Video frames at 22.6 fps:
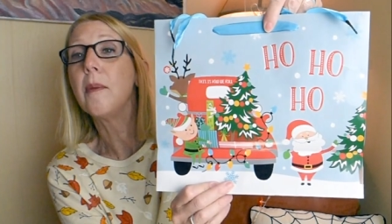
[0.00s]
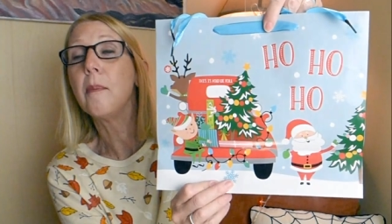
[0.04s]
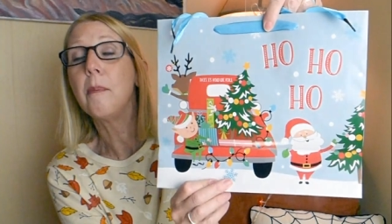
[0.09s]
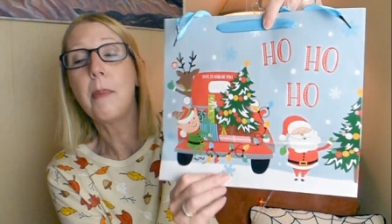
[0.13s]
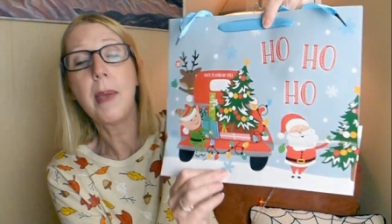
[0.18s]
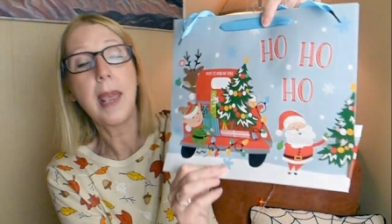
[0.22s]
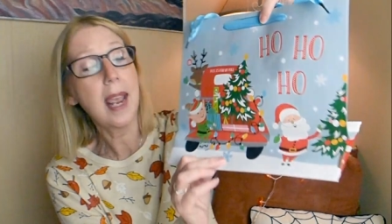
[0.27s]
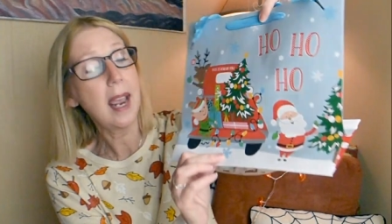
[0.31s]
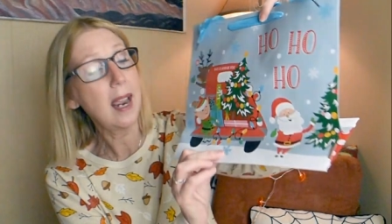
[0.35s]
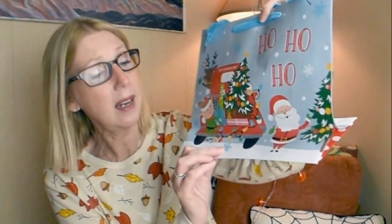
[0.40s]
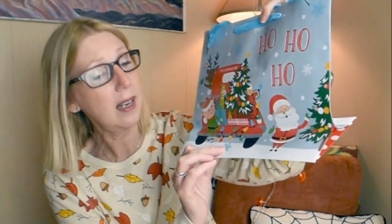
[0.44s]
the
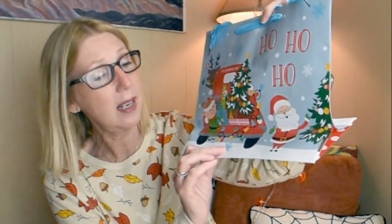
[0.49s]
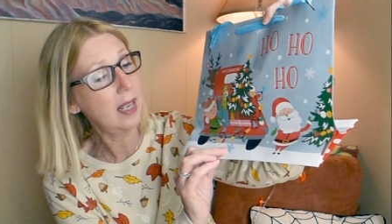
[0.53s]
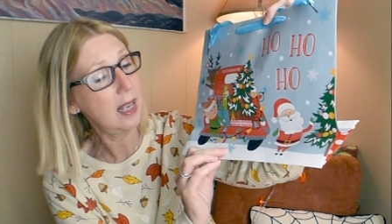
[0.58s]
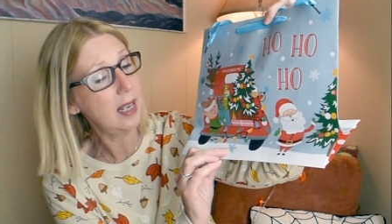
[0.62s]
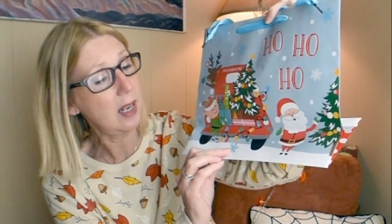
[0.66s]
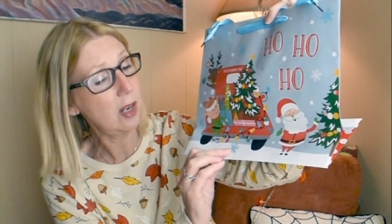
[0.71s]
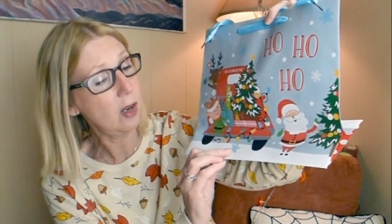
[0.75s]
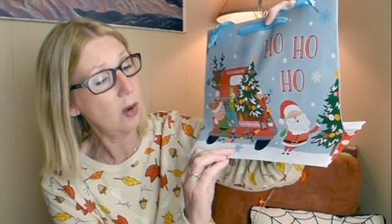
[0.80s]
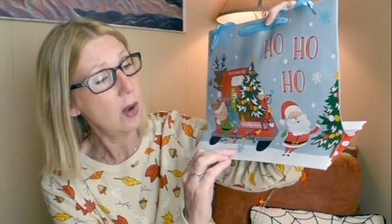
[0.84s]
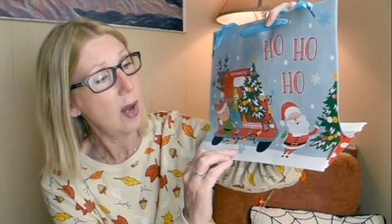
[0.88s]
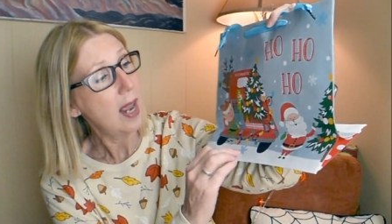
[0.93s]
back
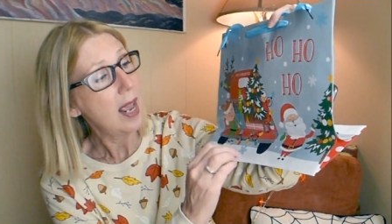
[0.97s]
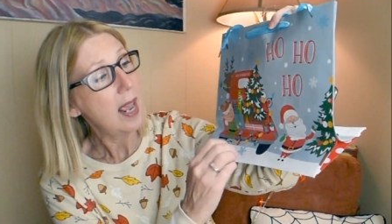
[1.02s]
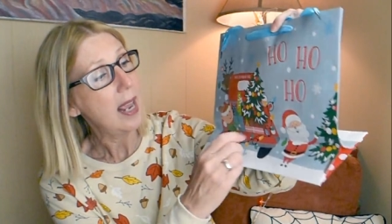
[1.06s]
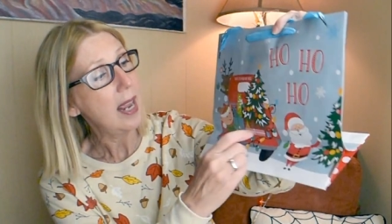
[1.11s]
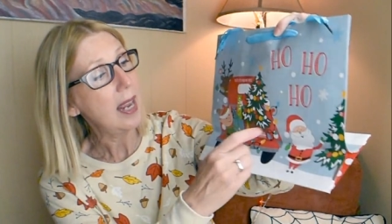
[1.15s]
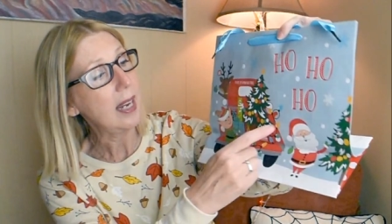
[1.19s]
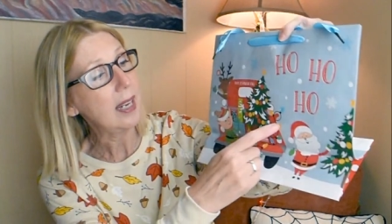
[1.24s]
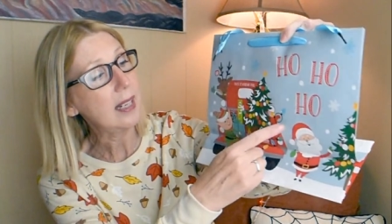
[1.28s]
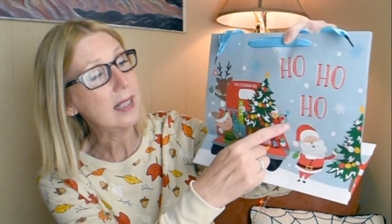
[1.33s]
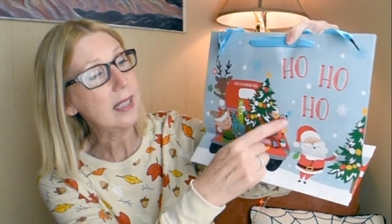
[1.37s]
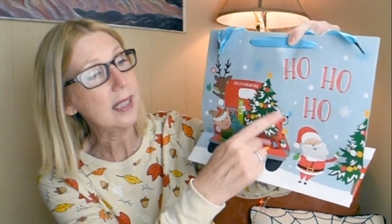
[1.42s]
here
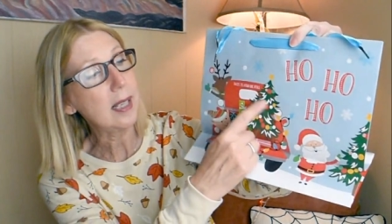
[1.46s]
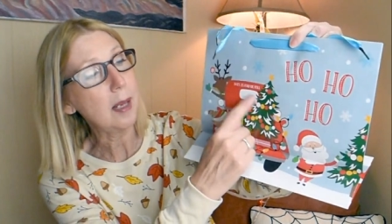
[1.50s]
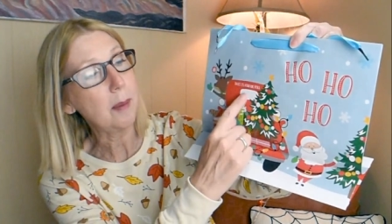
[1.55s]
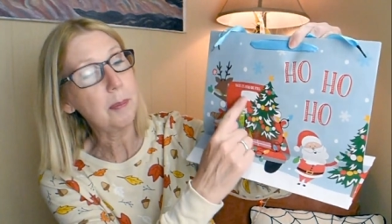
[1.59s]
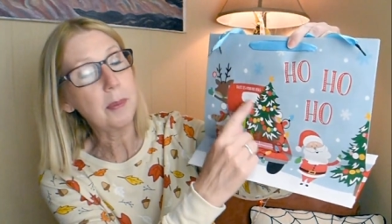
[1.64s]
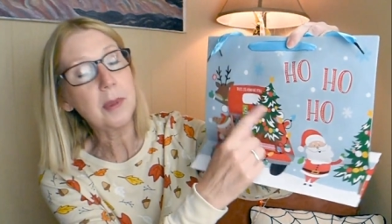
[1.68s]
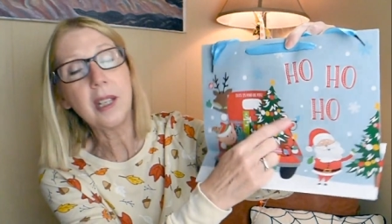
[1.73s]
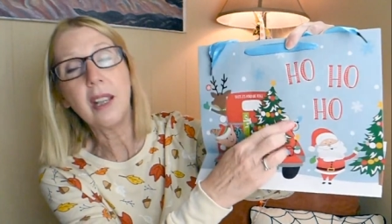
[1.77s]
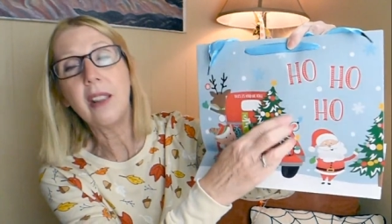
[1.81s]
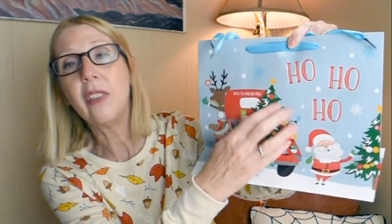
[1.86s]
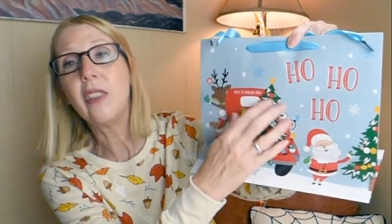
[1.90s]

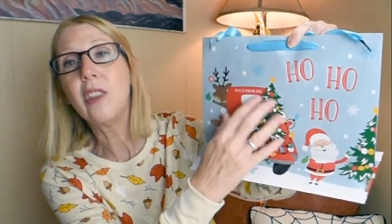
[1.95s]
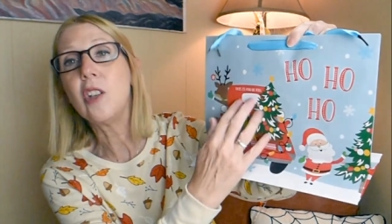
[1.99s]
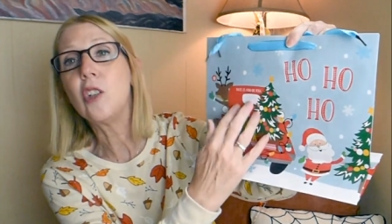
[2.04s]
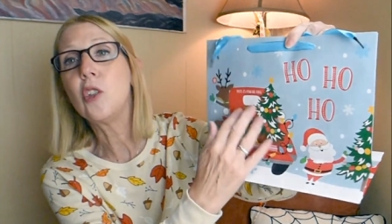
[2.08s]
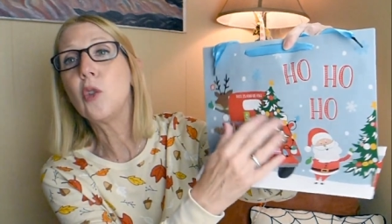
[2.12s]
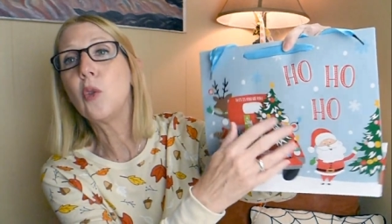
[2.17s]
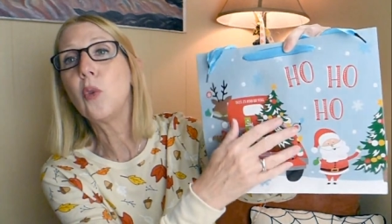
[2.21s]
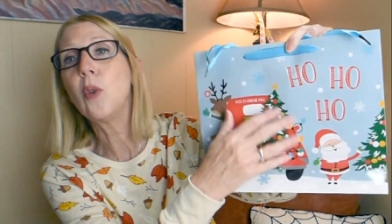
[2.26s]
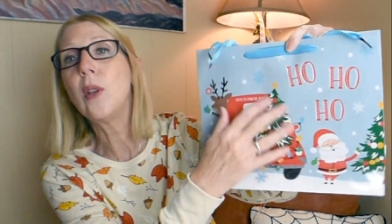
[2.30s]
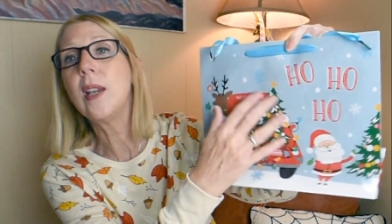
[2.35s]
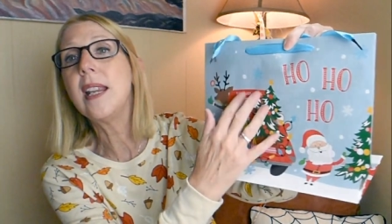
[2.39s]
except the
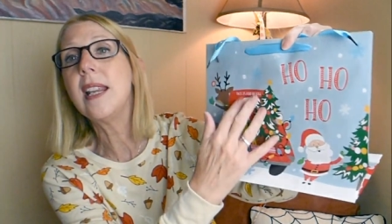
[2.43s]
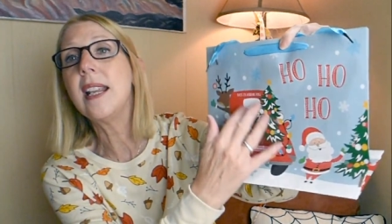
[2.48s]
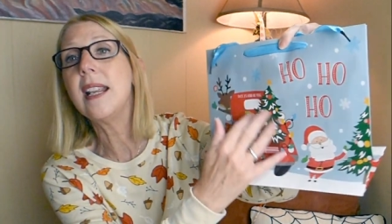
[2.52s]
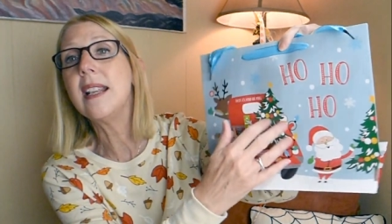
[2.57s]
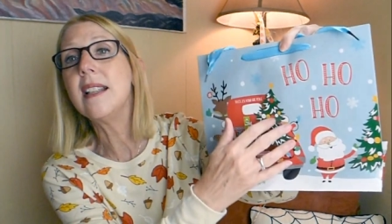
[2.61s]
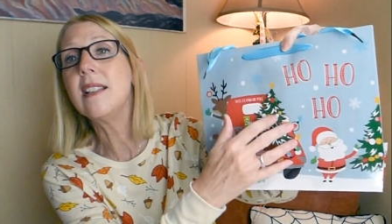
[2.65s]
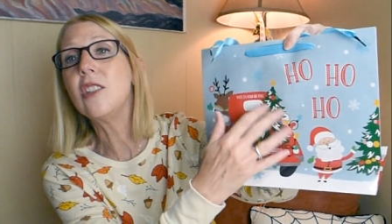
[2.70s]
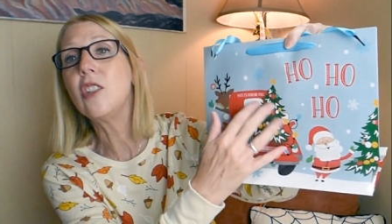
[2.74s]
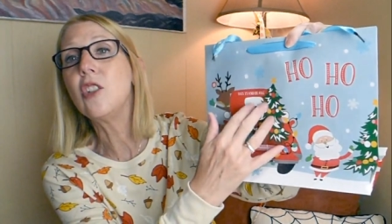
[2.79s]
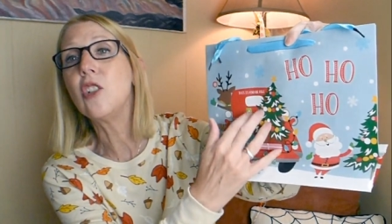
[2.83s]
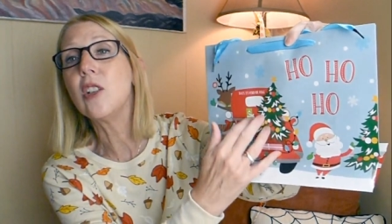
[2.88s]
tree
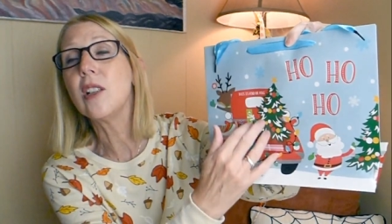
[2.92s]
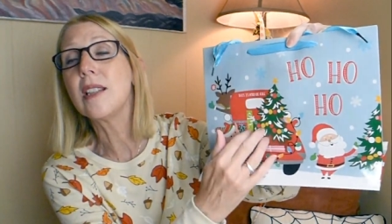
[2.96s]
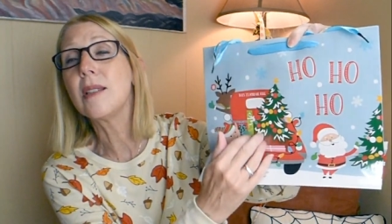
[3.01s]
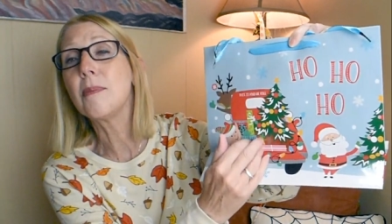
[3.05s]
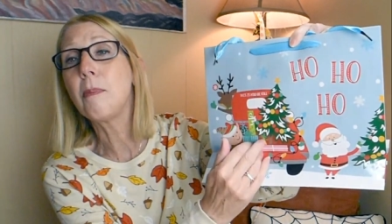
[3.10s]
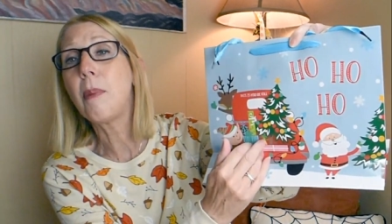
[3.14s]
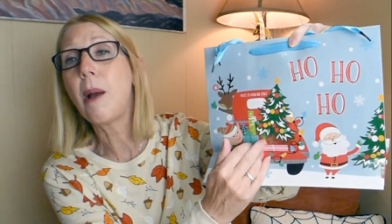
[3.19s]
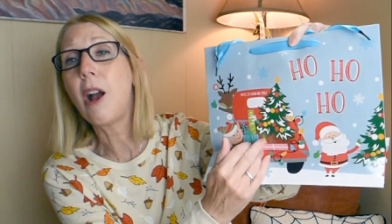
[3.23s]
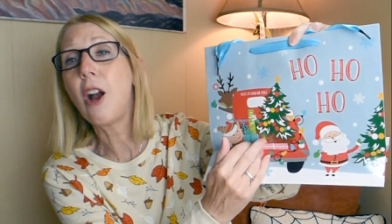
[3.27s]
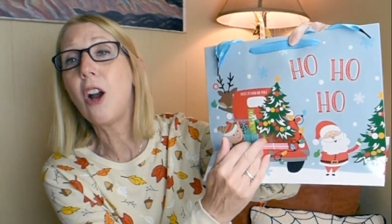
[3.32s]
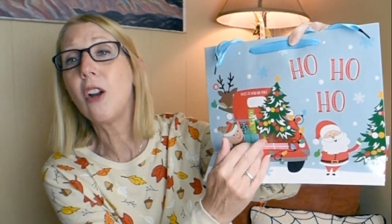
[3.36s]
is
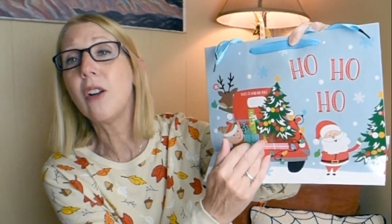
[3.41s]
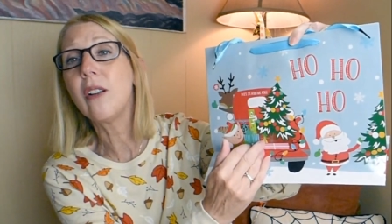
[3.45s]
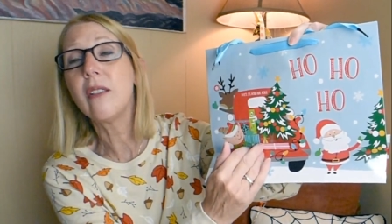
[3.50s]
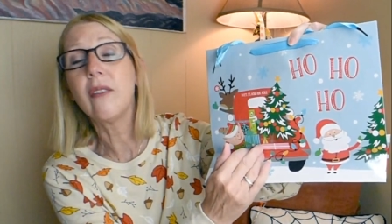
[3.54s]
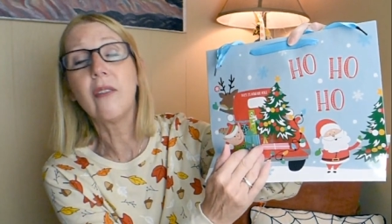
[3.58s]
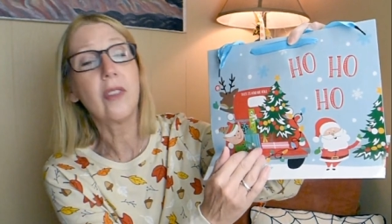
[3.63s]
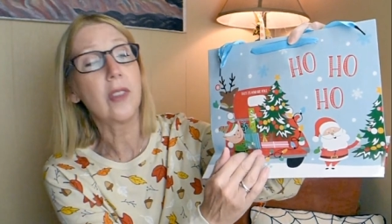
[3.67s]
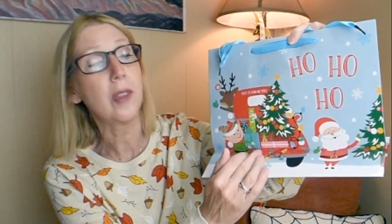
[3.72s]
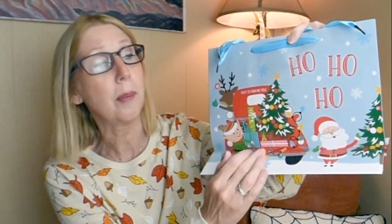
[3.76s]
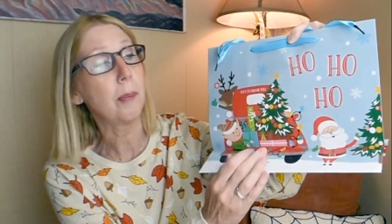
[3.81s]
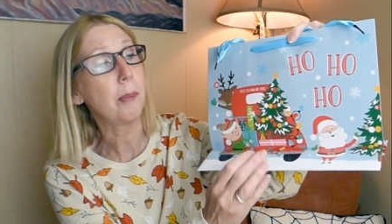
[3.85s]
just part
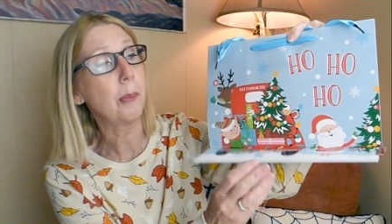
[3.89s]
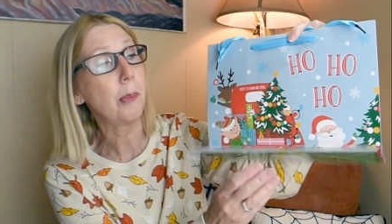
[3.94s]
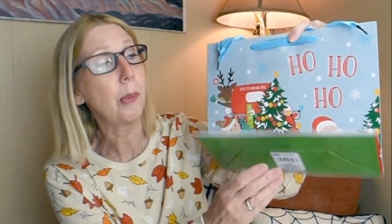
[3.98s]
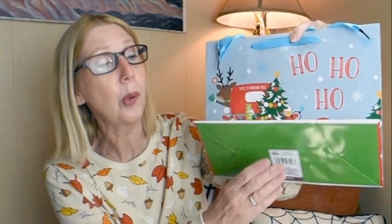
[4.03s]
of the